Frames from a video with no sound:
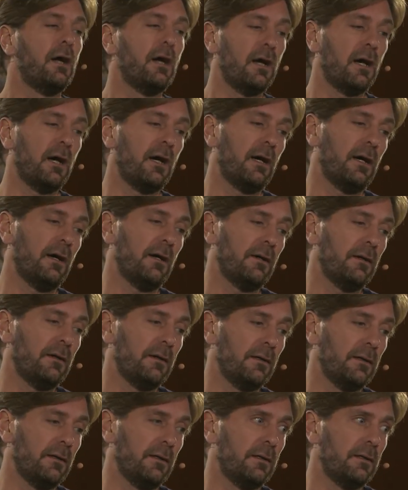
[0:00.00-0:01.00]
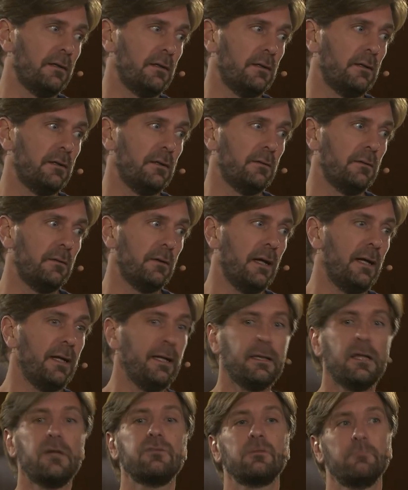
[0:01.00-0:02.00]
and
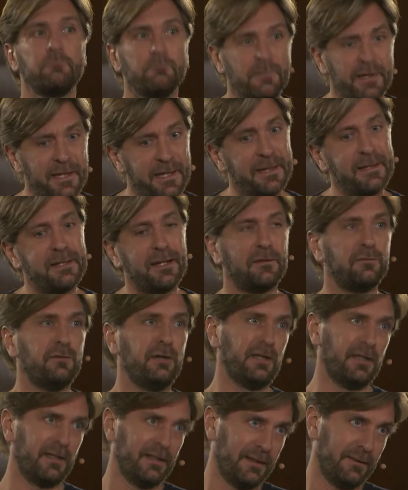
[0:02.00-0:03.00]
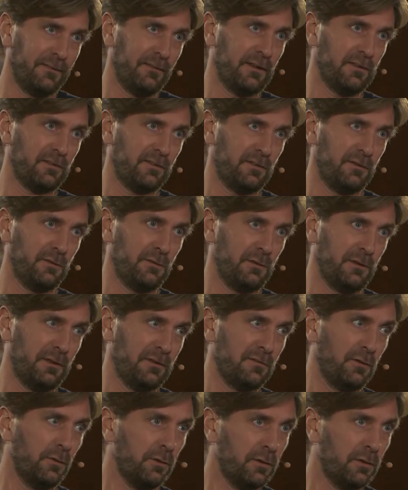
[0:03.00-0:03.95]
it doesn't mean that it's